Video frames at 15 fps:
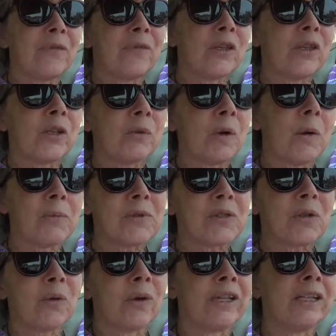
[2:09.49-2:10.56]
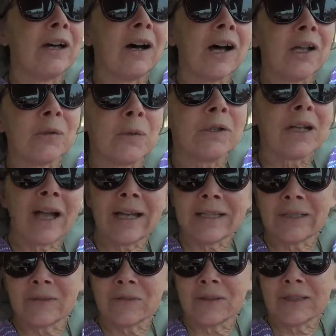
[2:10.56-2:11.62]
you know, what was going on, what kind
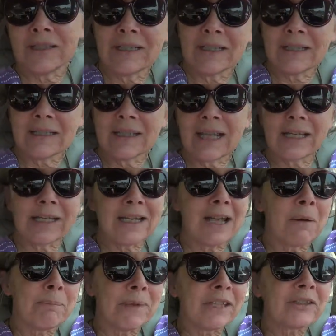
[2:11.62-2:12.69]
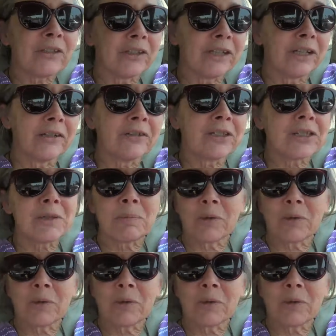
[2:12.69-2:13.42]
of, like, a mental illness